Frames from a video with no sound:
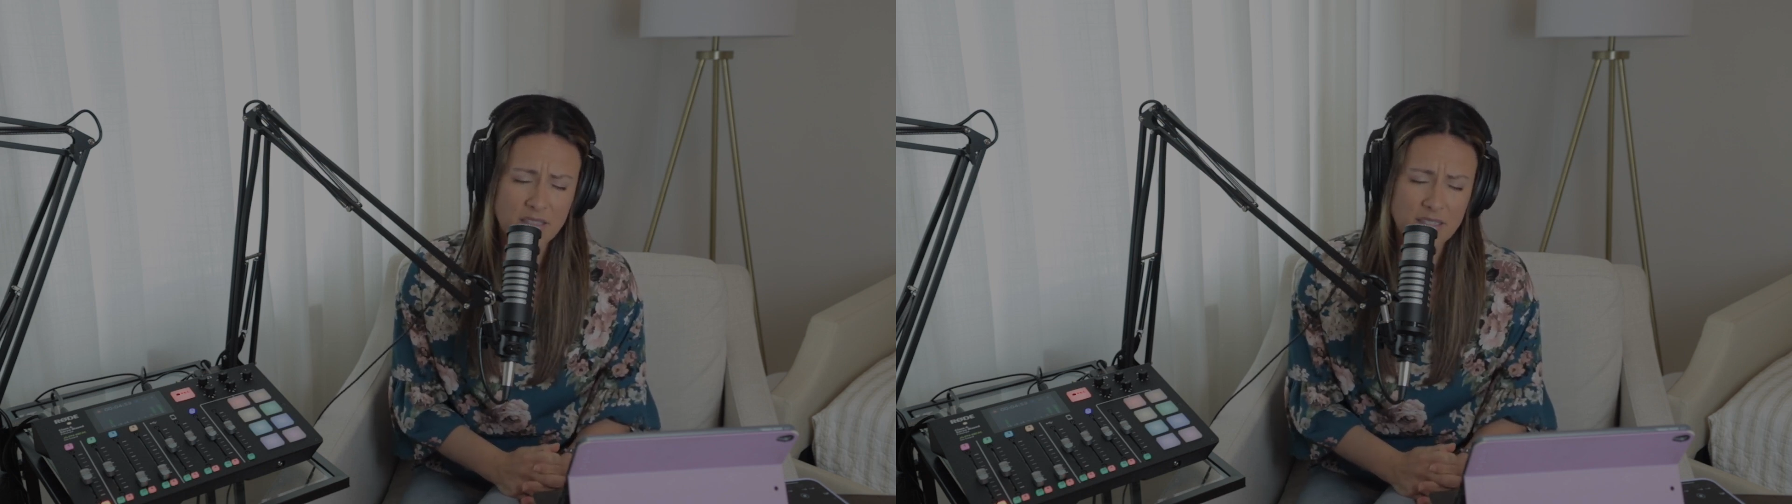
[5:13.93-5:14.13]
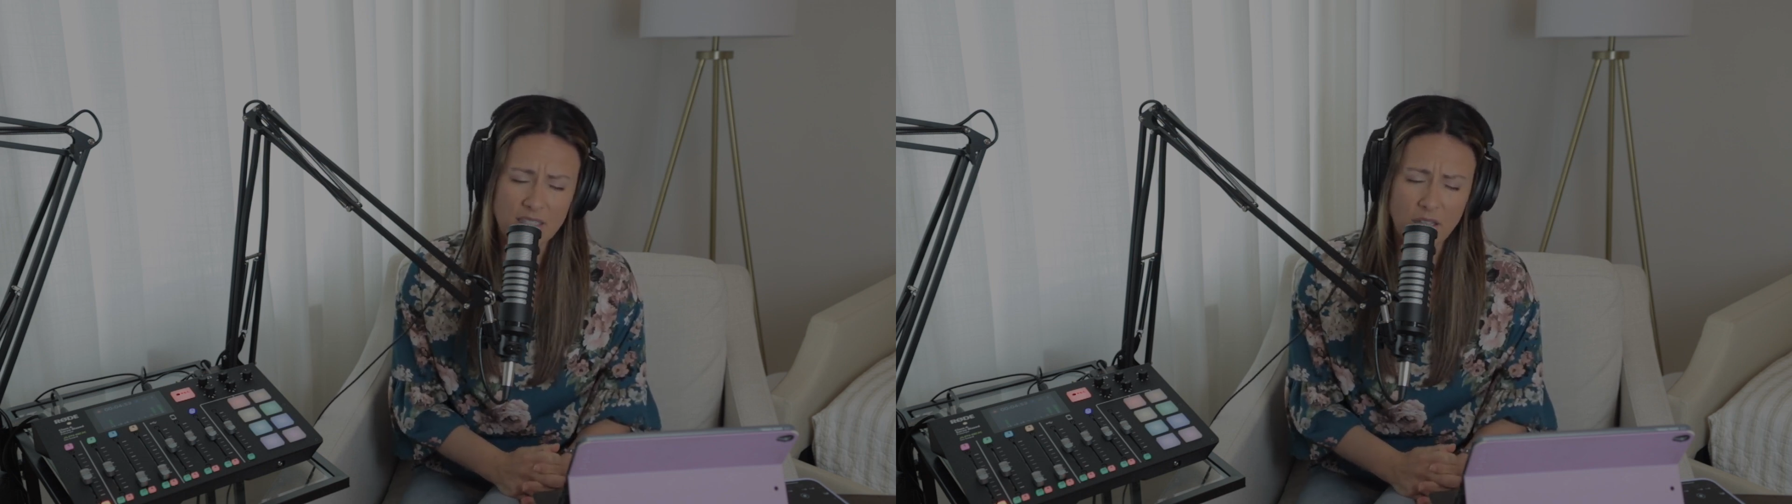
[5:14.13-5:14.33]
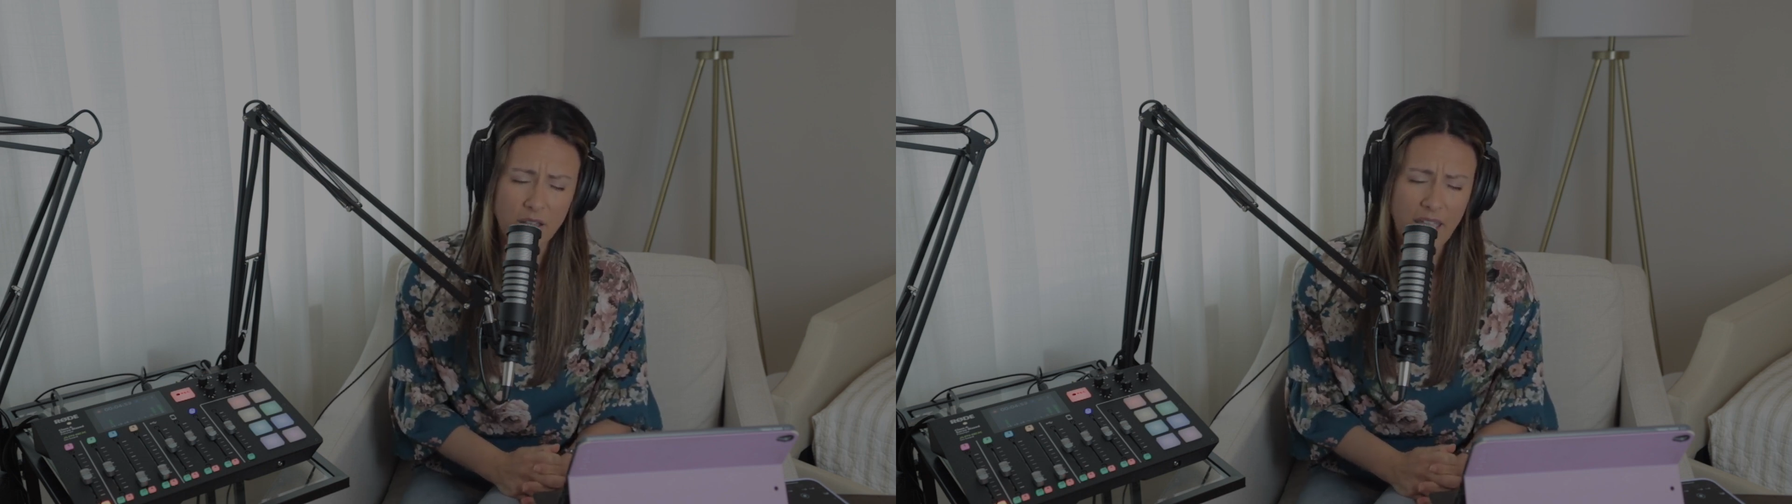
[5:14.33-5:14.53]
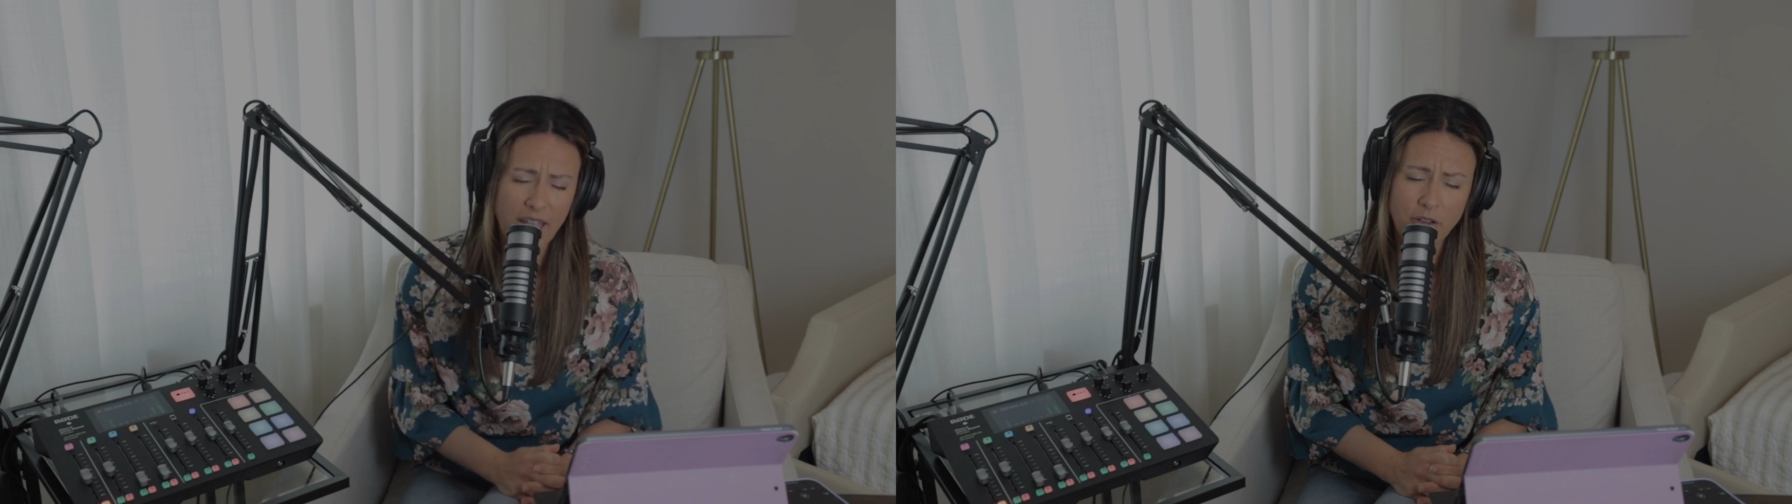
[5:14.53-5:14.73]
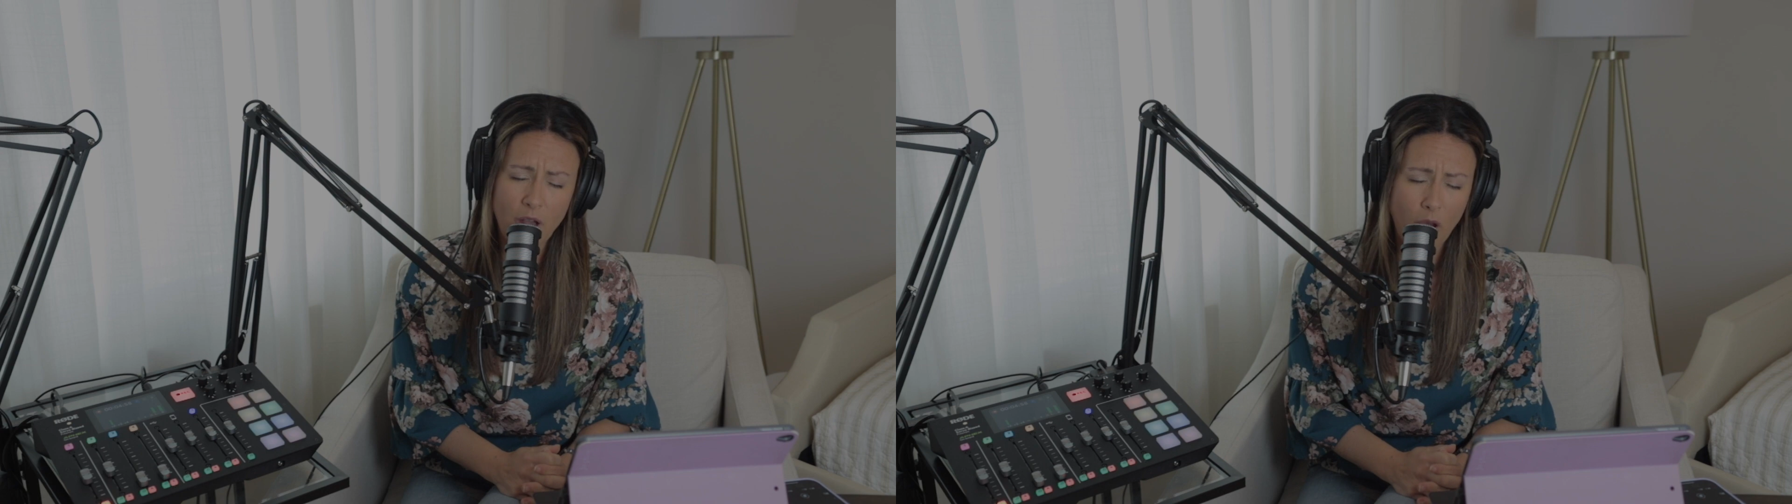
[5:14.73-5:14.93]
still
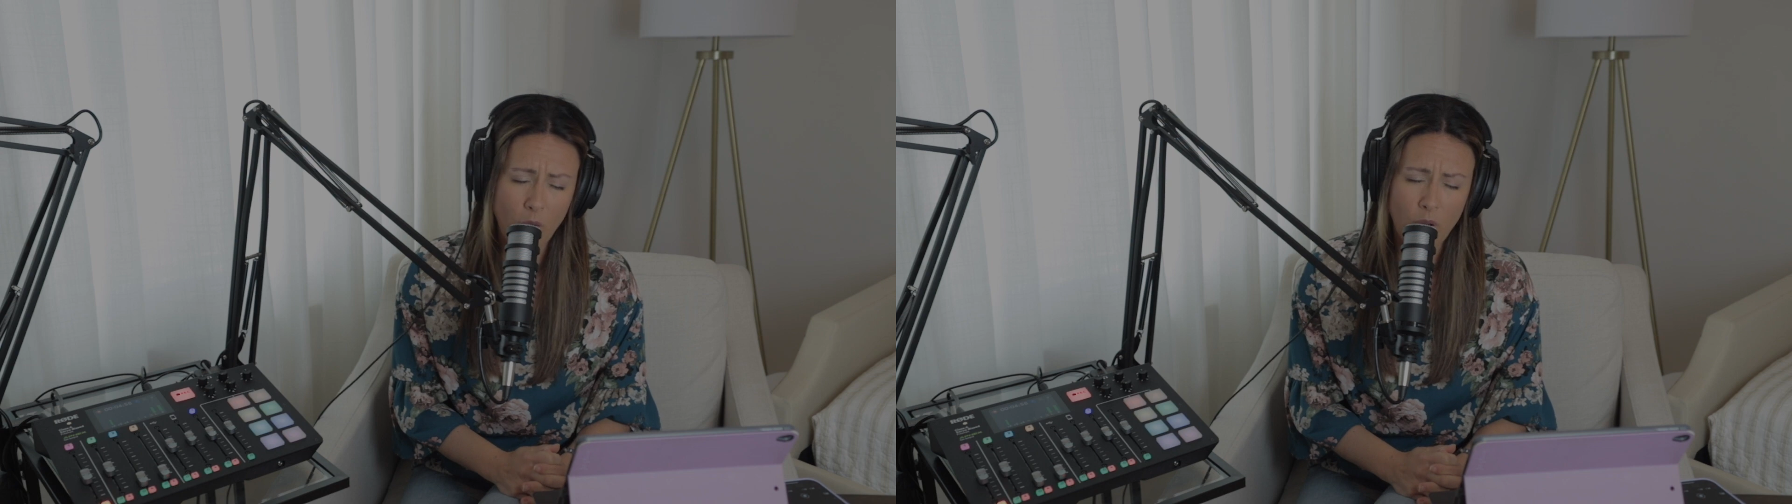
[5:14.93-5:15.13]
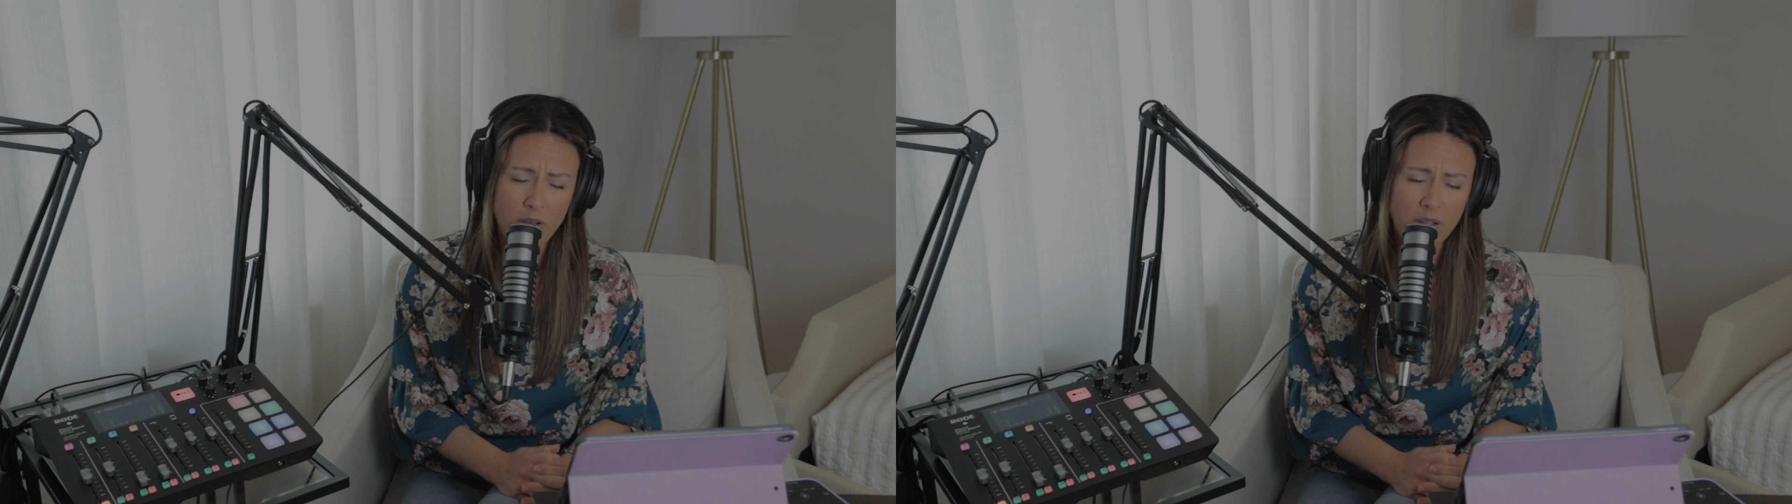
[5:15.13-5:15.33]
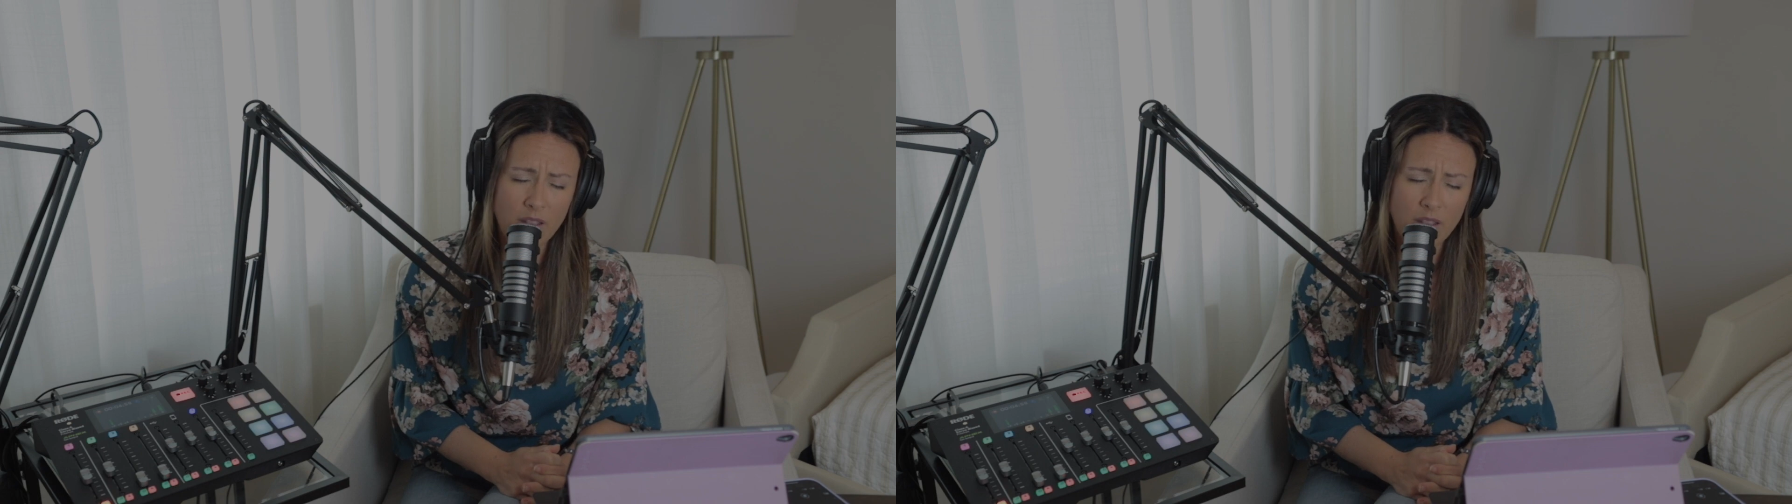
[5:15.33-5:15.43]
and know